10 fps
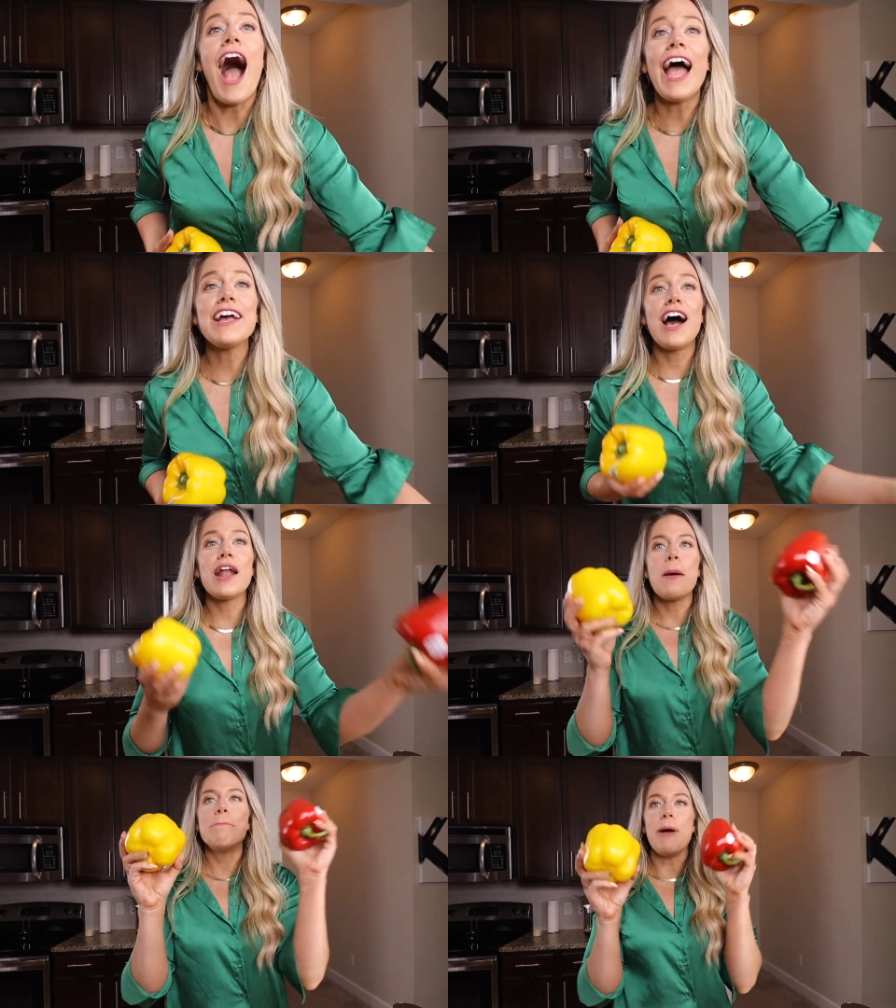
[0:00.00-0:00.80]
I
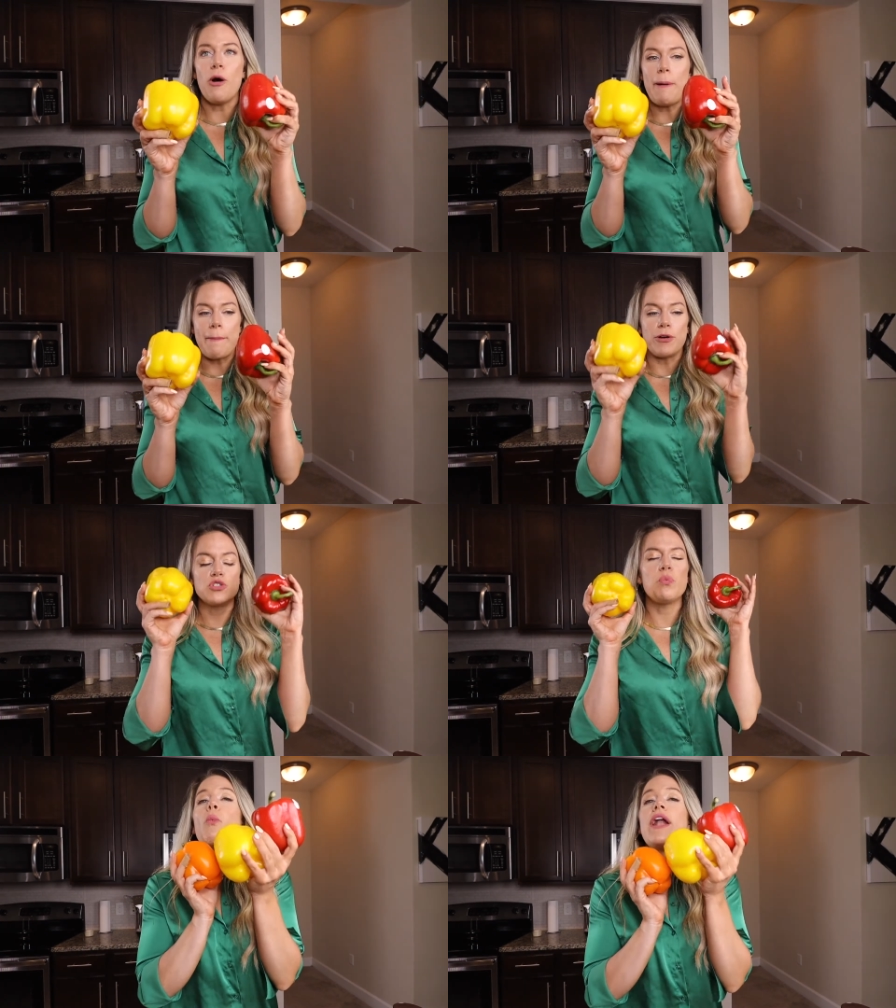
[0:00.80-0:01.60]
got bell
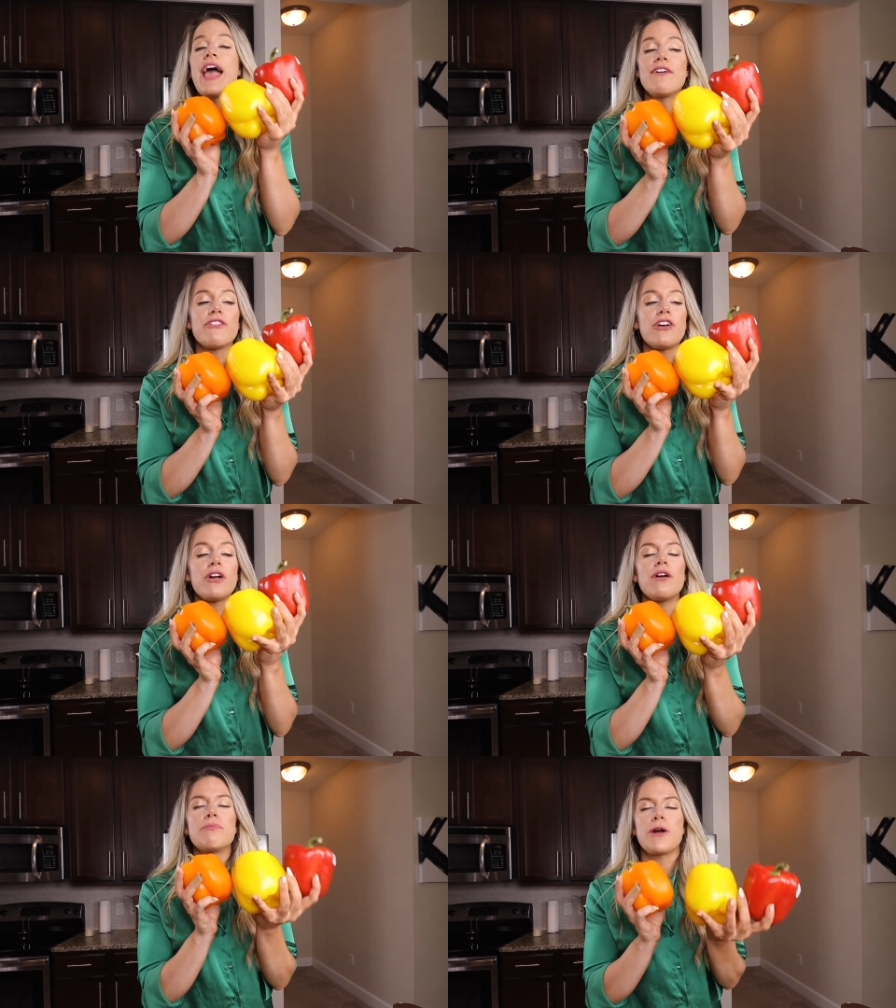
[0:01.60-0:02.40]
peppers.
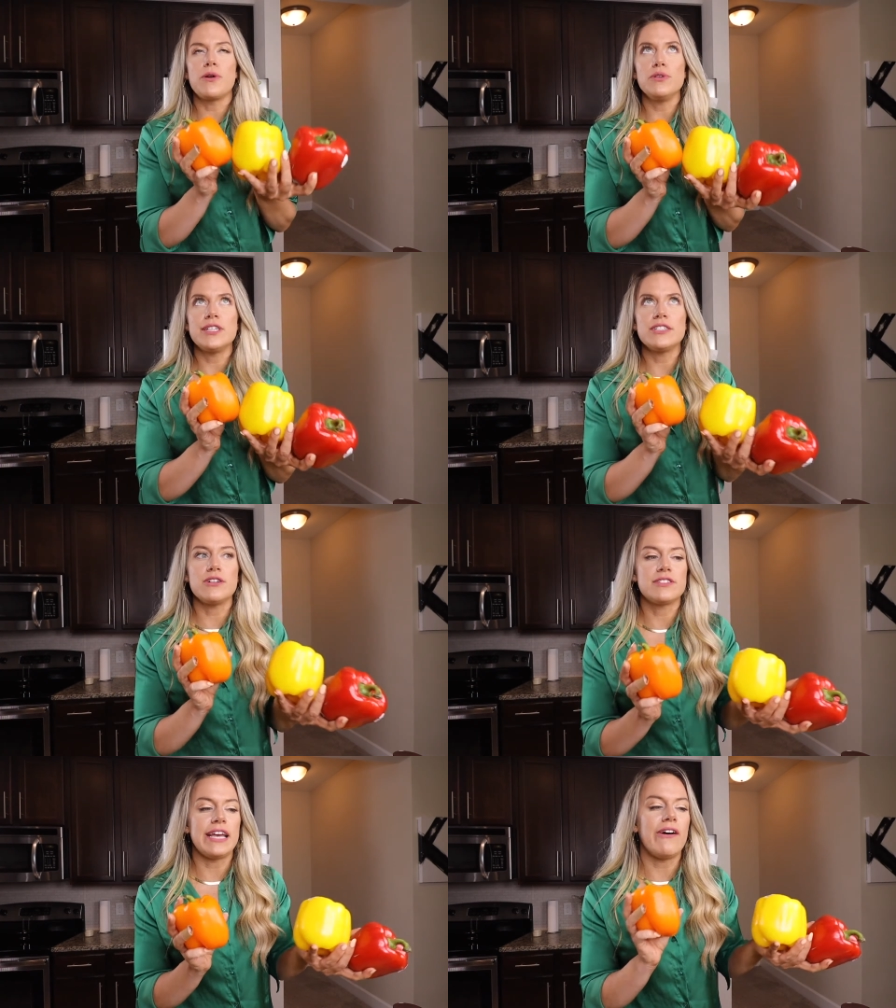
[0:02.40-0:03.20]
Whenever produce is
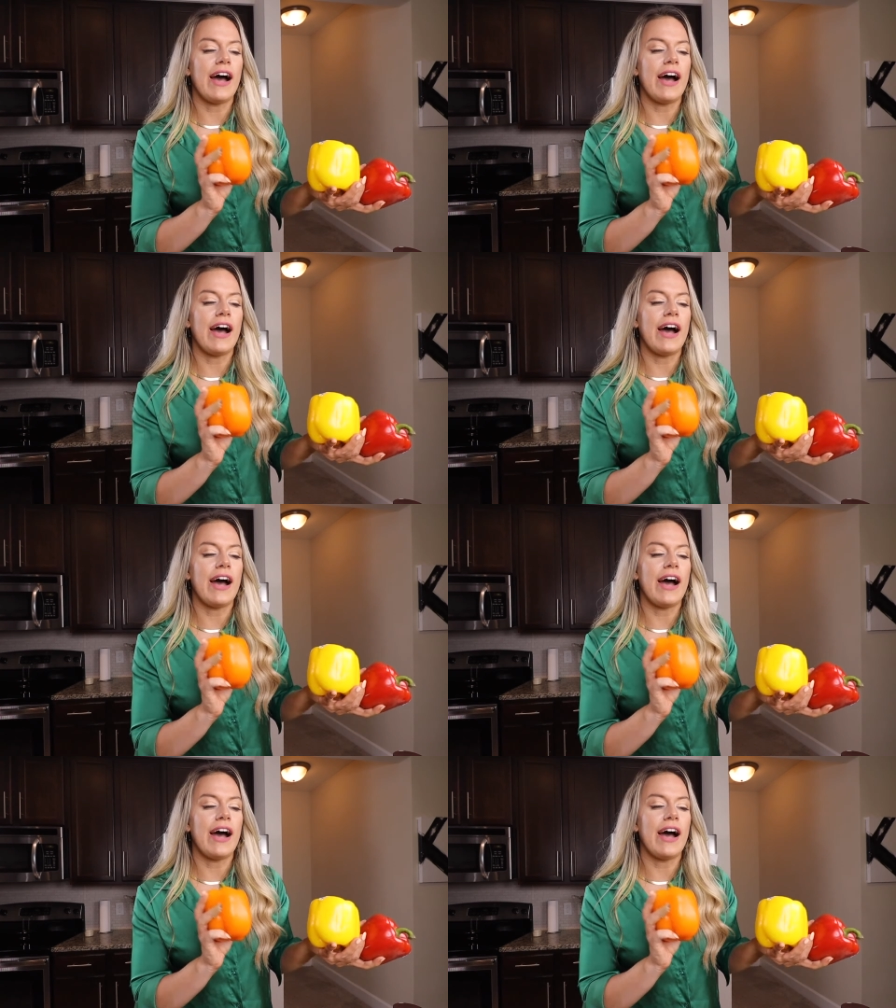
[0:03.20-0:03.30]
on sale,